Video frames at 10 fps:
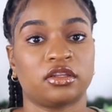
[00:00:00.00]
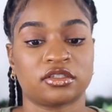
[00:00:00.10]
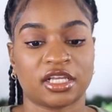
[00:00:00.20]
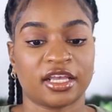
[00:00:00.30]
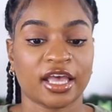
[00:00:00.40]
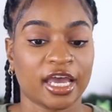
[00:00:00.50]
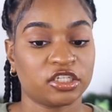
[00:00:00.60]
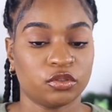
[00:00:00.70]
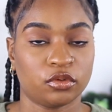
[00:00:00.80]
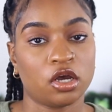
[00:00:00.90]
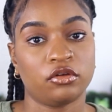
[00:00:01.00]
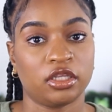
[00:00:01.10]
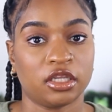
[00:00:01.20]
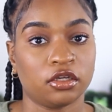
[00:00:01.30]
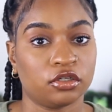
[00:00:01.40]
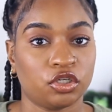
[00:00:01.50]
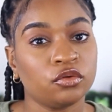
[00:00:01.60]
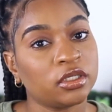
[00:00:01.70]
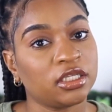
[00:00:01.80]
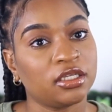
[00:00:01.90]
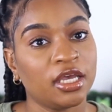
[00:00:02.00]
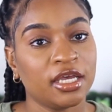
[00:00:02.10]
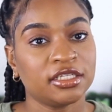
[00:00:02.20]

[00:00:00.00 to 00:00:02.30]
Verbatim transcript: there's like actual coding that you're doing